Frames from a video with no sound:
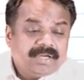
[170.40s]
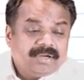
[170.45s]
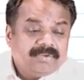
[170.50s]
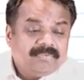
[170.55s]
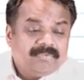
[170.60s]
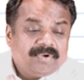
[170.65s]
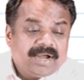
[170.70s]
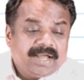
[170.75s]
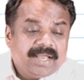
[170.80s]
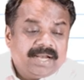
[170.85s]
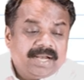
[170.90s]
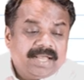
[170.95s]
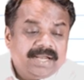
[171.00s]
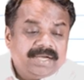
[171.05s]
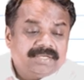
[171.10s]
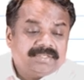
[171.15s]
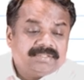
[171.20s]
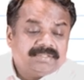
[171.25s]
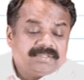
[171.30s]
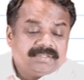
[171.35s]

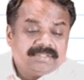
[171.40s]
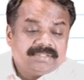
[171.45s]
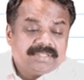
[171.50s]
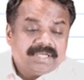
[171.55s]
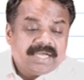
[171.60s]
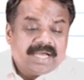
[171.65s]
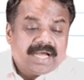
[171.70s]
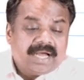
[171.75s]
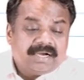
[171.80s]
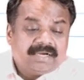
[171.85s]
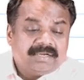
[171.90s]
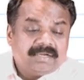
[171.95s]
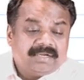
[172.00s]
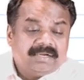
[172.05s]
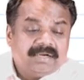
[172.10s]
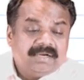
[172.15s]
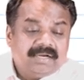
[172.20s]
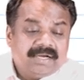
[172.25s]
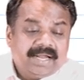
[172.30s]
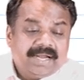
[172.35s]
violates, say,
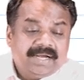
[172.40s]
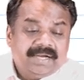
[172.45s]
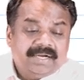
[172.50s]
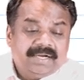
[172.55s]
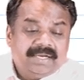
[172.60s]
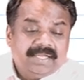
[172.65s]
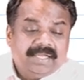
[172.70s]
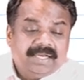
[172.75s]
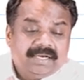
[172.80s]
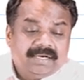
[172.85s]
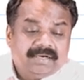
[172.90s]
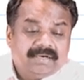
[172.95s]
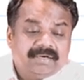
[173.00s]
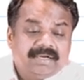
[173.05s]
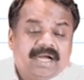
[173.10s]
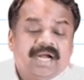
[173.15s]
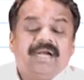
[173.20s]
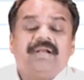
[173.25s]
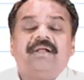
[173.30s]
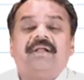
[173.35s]
Article 19.
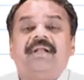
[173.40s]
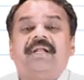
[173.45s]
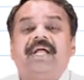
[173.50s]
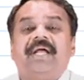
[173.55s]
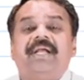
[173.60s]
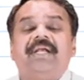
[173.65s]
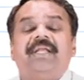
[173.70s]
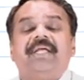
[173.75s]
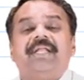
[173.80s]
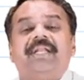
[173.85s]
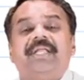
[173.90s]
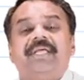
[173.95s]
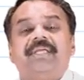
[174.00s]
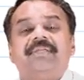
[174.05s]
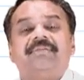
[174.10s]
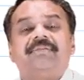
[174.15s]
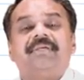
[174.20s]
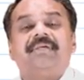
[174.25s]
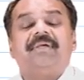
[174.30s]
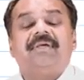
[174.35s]
Article 19
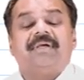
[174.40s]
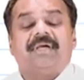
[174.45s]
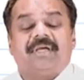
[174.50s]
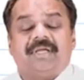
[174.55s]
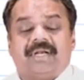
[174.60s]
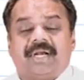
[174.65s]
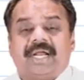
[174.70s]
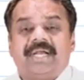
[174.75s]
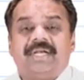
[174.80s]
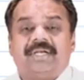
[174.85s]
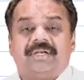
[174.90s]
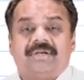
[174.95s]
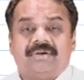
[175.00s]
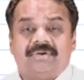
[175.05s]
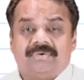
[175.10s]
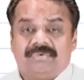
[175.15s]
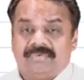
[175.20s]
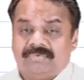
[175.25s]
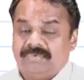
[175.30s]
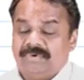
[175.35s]
is a right
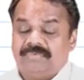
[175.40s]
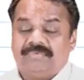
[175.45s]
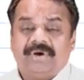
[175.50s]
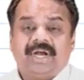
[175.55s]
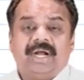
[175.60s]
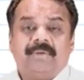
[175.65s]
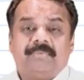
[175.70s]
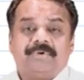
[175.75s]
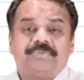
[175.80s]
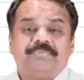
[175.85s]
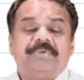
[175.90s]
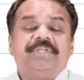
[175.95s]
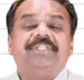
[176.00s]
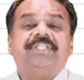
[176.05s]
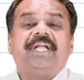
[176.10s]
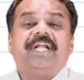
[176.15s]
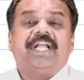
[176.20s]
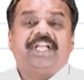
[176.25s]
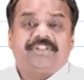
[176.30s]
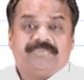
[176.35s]
to freedom of speech
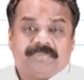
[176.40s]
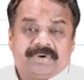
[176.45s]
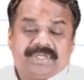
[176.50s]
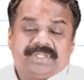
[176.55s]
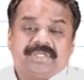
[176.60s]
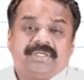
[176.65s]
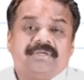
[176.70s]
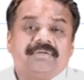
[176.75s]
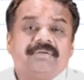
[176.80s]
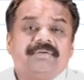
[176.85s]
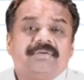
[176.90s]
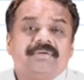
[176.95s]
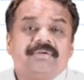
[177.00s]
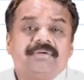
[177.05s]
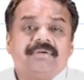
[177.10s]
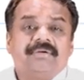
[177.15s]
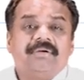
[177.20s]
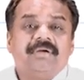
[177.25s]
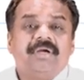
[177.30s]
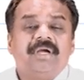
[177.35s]
and expression.
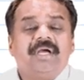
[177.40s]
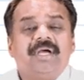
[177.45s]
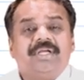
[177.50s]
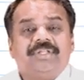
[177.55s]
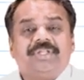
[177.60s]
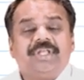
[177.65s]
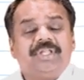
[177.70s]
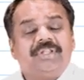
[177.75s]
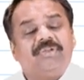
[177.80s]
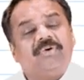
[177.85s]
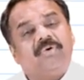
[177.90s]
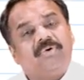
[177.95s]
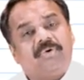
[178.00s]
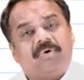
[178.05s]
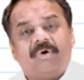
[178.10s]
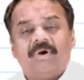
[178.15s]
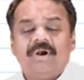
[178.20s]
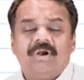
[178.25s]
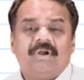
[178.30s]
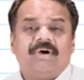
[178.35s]
See, the
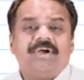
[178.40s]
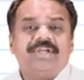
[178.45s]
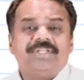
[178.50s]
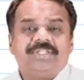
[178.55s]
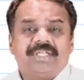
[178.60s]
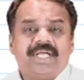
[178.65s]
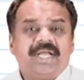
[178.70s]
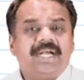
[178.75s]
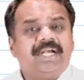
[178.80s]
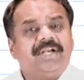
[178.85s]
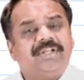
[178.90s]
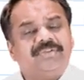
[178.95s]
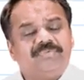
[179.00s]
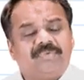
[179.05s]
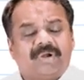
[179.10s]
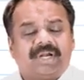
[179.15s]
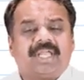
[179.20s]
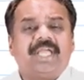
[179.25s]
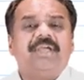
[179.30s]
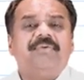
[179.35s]
whole law is there, it is
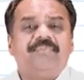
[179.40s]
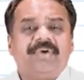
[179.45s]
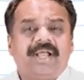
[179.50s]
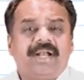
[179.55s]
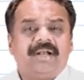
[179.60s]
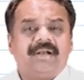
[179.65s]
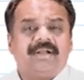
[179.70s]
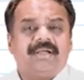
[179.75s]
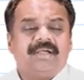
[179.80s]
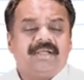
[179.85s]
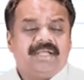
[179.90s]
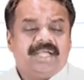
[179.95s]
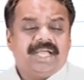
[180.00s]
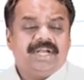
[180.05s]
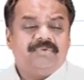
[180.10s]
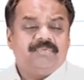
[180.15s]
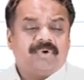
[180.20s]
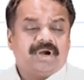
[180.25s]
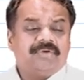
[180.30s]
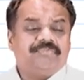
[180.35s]
working well,
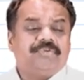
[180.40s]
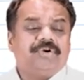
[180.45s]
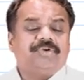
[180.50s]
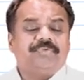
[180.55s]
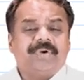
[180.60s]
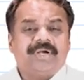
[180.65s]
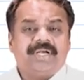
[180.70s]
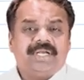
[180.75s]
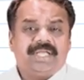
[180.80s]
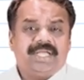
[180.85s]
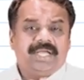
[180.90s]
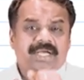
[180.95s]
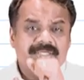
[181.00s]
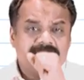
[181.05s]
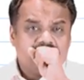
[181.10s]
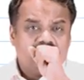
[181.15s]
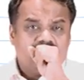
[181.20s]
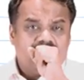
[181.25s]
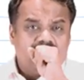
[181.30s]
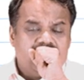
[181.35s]
it worked for 20
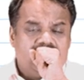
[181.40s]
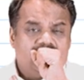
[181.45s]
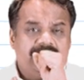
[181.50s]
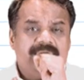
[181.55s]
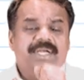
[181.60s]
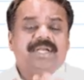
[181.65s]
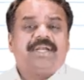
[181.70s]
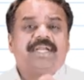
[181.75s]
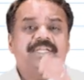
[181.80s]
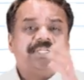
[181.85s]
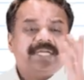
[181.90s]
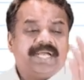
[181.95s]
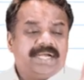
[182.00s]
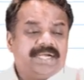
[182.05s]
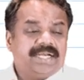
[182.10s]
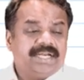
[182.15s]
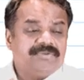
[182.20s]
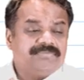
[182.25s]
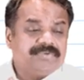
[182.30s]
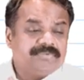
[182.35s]
years, it reached
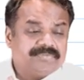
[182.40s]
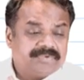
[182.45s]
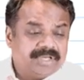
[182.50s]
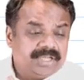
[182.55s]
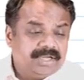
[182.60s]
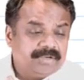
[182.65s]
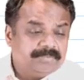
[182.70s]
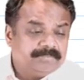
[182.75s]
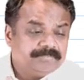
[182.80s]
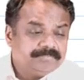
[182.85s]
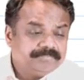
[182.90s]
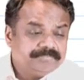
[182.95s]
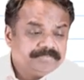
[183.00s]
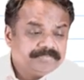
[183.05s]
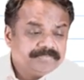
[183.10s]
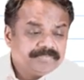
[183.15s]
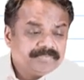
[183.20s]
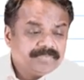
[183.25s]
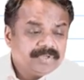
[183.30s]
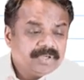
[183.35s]
1950,
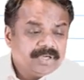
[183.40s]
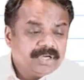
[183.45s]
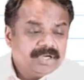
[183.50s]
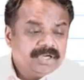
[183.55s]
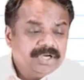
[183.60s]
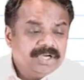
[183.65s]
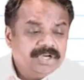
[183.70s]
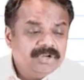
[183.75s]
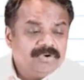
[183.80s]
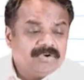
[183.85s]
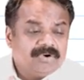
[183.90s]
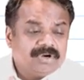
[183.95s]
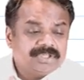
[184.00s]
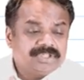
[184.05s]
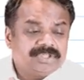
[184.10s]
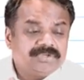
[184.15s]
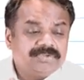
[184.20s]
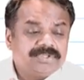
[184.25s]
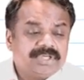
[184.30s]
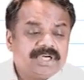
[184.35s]
new
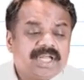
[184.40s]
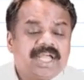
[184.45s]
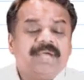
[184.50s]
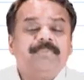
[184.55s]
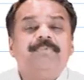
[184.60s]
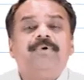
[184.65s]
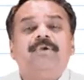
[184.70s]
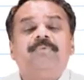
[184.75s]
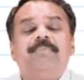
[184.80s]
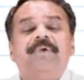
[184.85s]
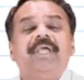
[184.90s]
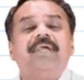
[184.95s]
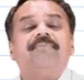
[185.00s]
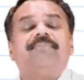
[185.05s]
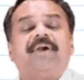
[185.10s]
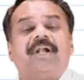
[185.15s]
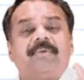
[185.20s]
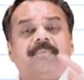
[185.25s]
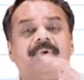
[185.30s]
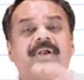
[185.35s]
constitution came into being,
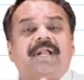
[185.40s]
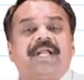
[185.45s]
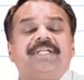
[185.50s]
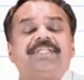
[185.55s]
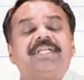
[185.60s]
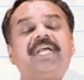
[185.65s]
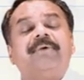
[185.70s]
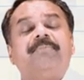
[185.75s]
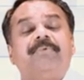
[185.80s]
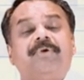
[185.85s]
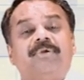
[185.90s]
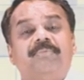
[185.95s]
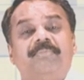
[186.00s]
fundamental rights came into